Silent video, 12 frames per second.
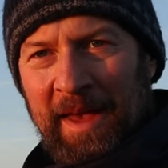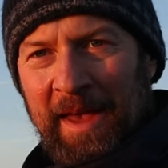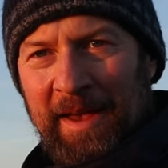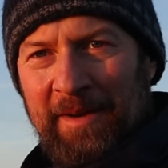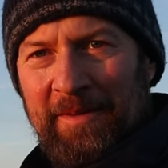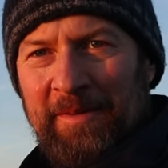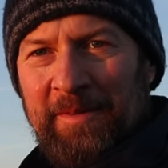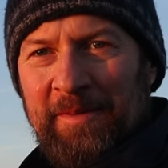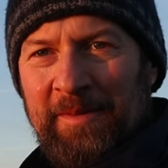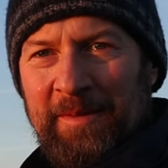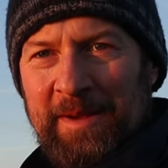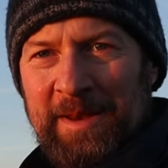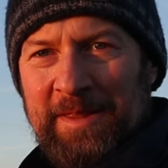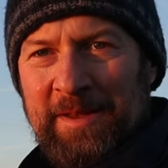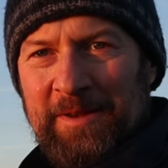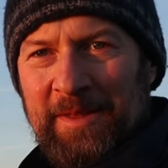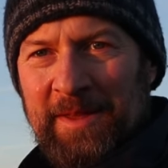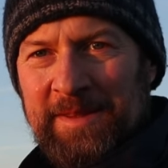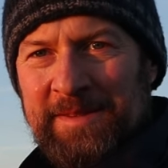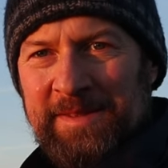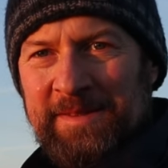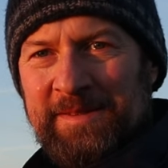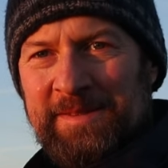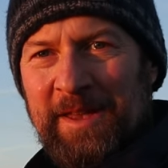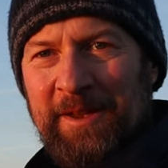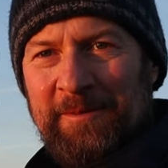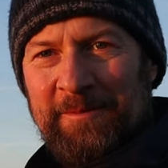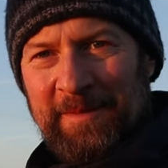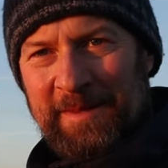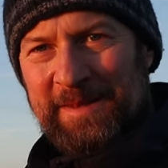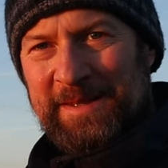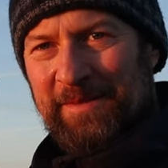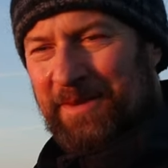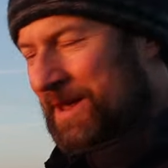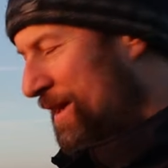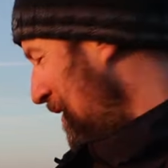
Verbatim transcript: how we're going to do this. So let's give it a